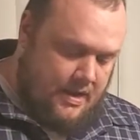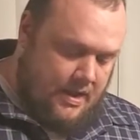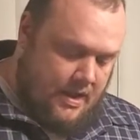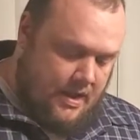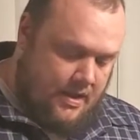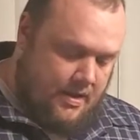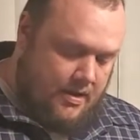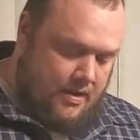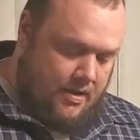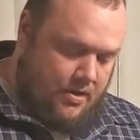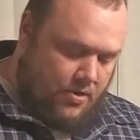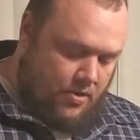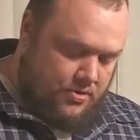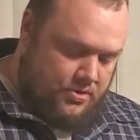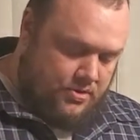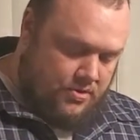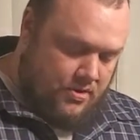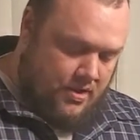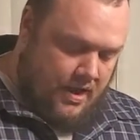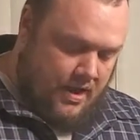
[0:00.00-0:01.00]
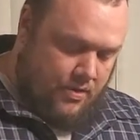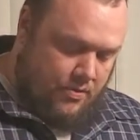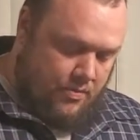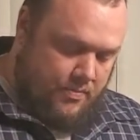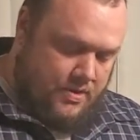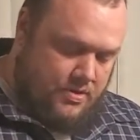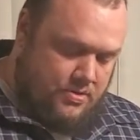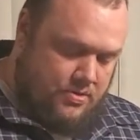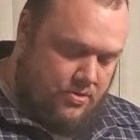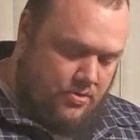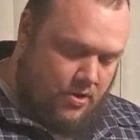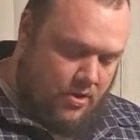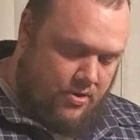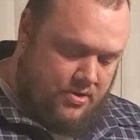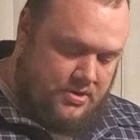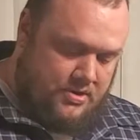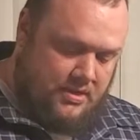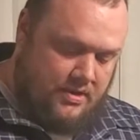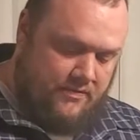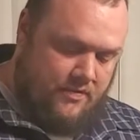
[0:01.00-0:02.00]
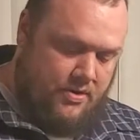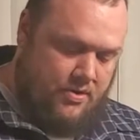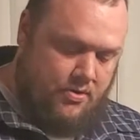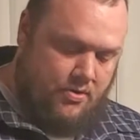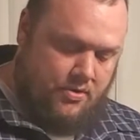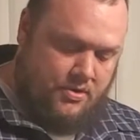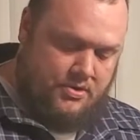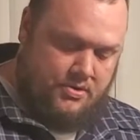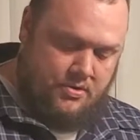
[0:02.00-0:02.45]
and an adult Sulcata will be too large to live indoors,